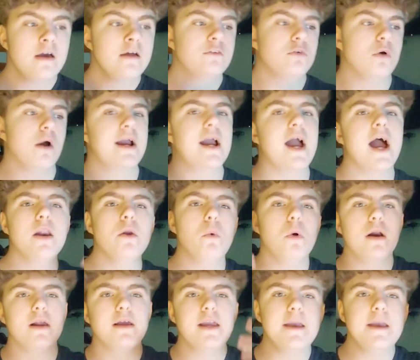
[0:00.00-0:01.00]
So I kind of
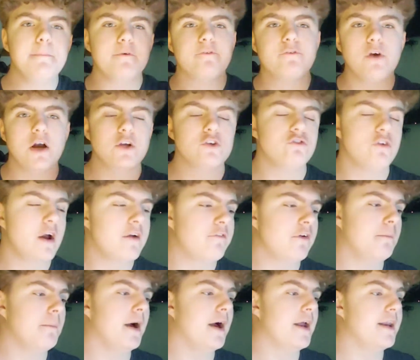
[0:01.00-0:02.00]
want to keep it fresh for
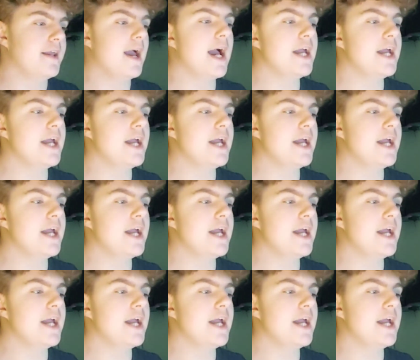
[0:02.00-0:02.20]
everybody.